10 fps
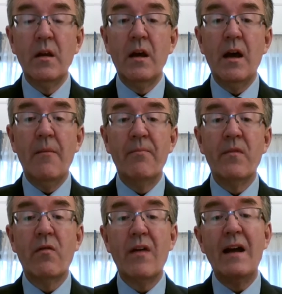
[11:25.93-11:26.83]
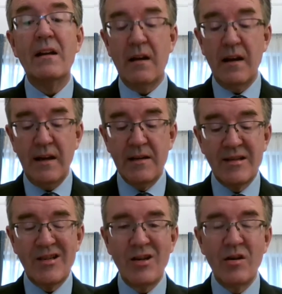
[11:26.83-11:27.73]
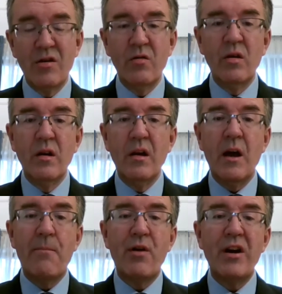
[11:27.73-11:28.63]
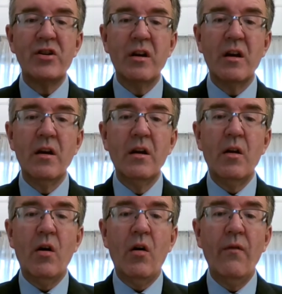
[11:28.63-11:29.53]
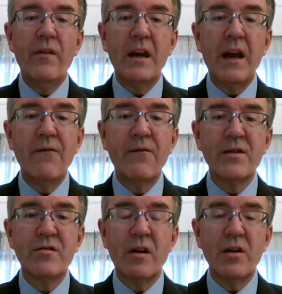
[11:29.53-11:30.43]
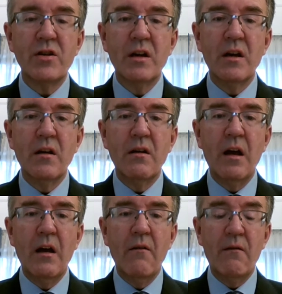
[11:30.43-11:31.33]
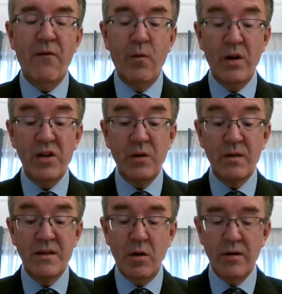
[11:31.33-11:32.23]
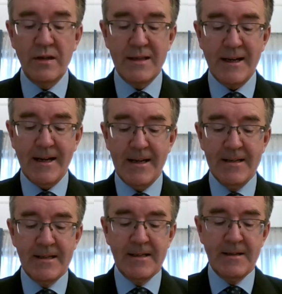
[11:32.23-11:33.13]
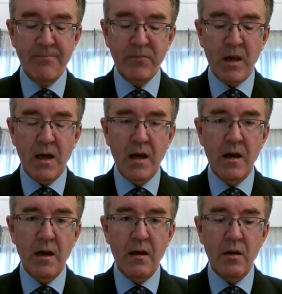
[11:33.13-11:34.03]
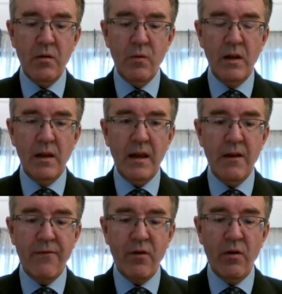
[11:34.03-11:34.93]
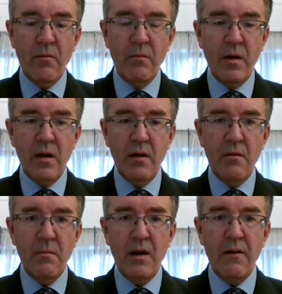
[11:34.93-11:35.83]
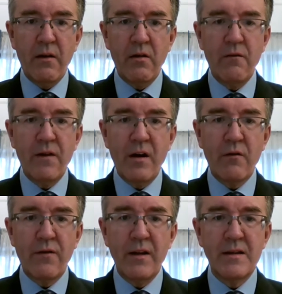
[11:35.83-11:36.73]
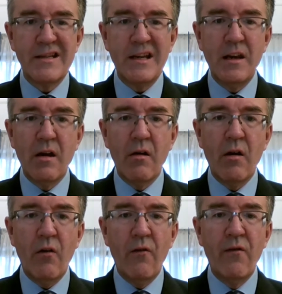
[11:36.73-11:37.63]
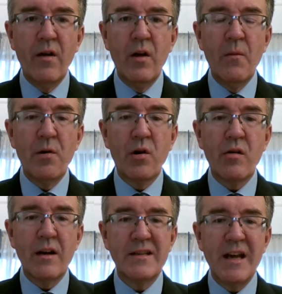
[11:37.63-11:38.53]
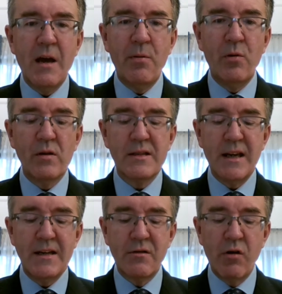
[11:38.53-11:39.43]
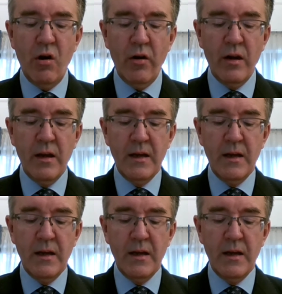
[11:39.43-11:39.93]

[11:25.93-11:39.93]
That leads to a pressure on the infrastructure for which it was not designed. We'll hear from my very good friend, the CEO of Bucharest Airports later on.